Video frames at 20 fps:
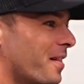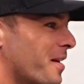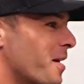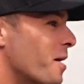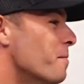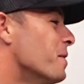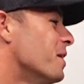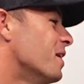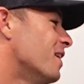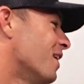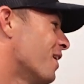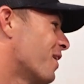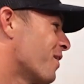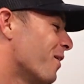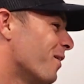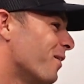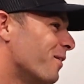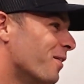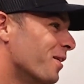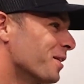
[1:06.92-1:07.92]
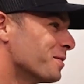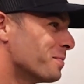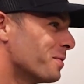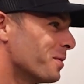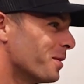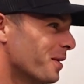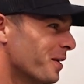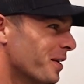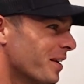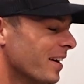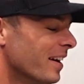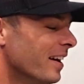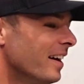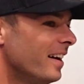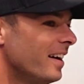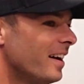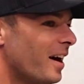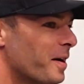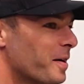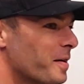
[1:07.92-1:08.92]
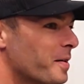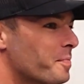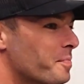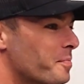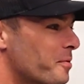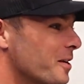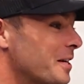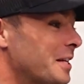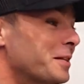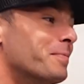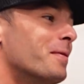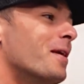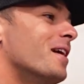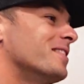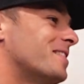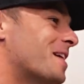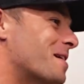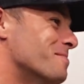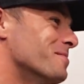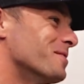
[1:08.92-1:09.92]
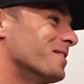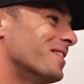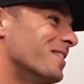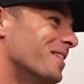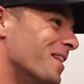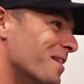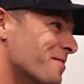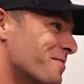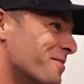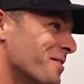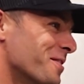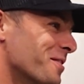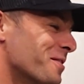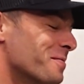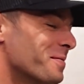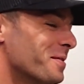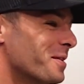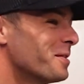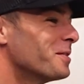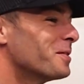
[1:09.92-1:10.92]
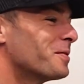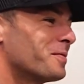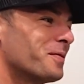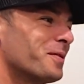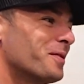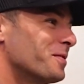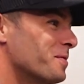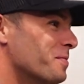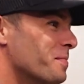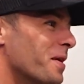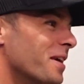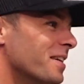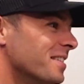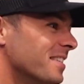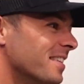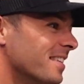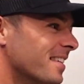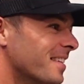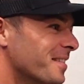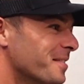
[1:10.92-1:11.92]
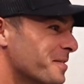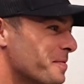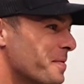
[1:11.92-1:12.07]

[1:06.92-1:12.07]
I think I met Nico Rosberg. I breezed past Hamilton there for a little bit. It was amazing.